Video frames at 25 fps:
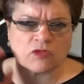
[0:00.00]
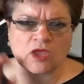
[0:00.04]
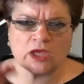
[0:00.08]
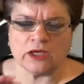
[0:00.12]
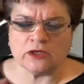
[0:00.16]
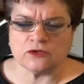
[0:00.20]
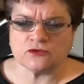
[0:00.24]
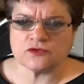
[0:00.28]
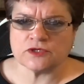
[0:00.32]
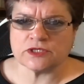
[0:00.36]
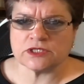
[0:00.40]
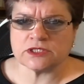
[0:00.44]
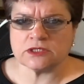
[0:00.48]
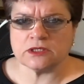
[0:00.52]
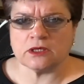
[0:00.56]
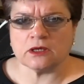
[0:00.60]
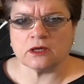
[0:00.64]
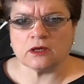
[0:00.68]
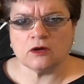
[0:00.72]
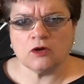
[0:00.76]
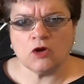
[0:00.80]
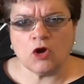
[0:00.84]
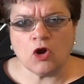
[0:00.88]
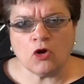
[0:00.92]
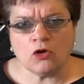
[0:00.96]

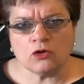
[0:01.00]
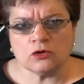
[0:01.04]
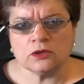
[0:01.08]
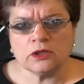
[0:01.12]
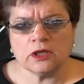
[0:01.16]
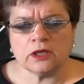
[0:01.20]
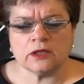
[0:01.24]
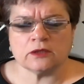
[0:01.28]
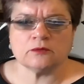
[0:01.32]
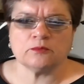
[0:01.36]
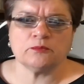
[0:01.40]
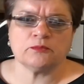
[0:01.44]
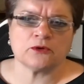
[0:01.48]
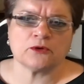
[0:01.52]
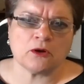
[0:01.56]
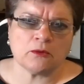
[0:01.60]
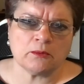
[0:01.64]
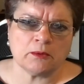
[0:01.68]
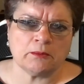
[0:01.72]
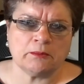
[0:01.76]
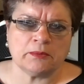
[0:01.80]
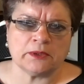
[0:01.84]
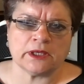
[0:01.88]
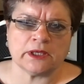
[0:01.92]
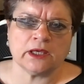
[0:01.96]
interesting call, and
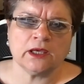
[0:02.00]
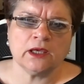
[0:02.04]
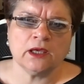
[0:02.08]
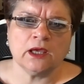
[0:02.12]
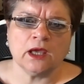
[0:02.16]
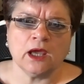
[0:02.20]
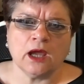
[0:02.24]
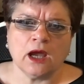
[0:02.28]
probably